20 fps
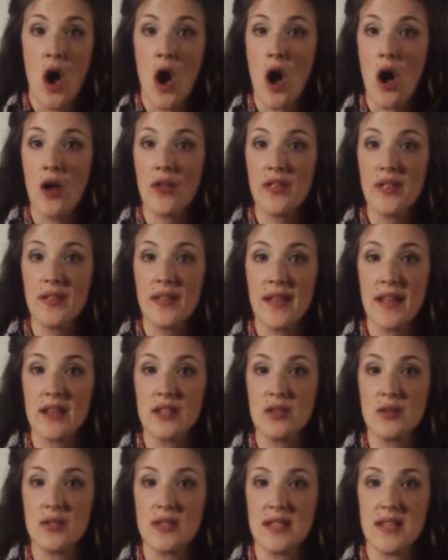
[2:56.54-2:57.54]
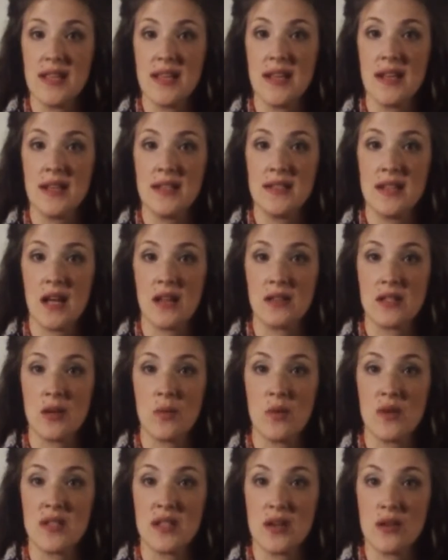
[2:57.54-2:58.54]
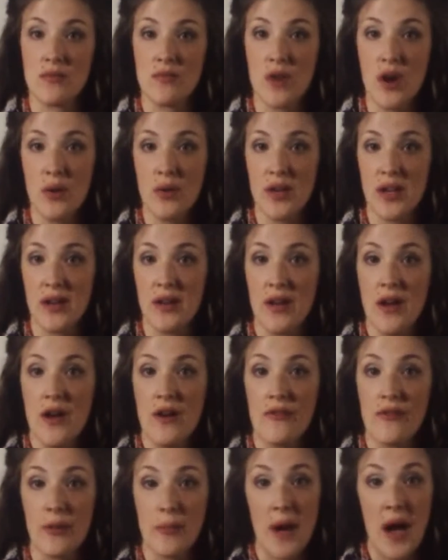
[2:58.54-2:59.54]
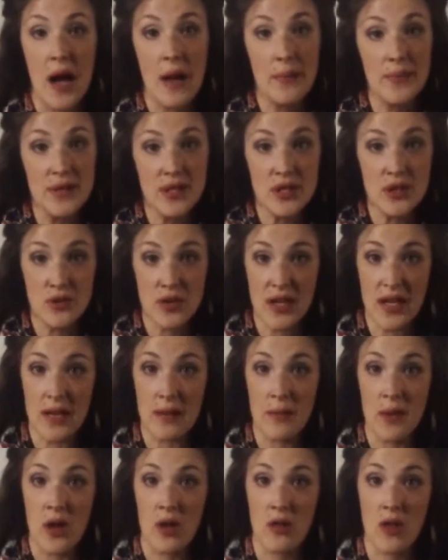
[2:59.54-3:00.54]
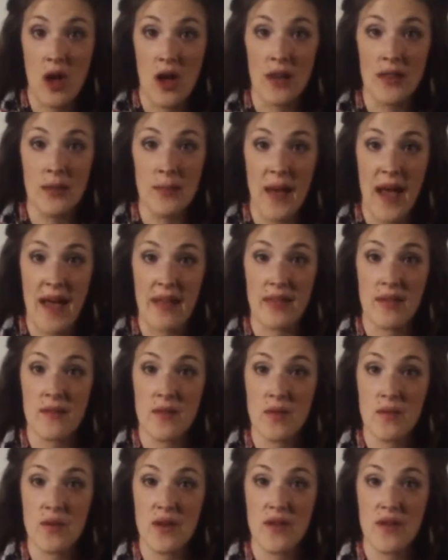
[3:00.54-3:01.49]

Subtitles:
All the land you see in a delta was eroded from upstream along the path of the